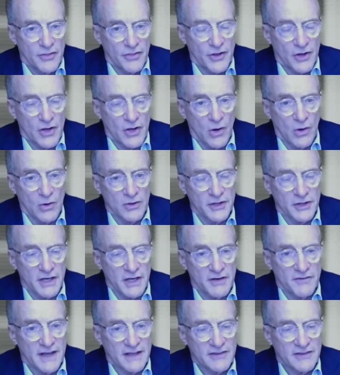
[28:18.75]
The goal
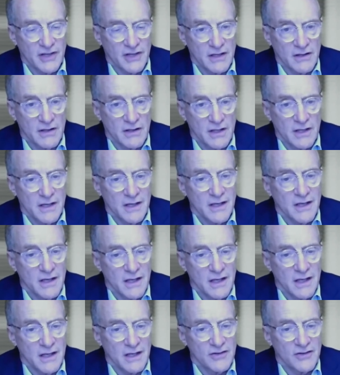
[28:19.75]
in investing
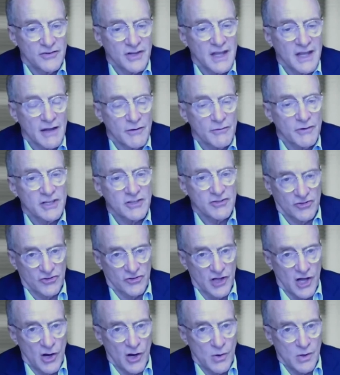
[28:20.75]
is to get
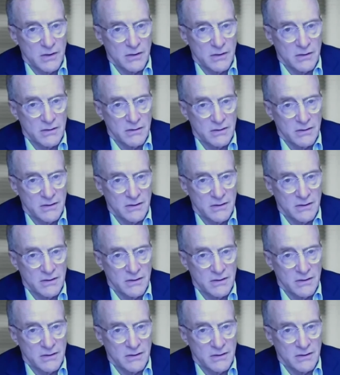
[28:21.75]
rich slow.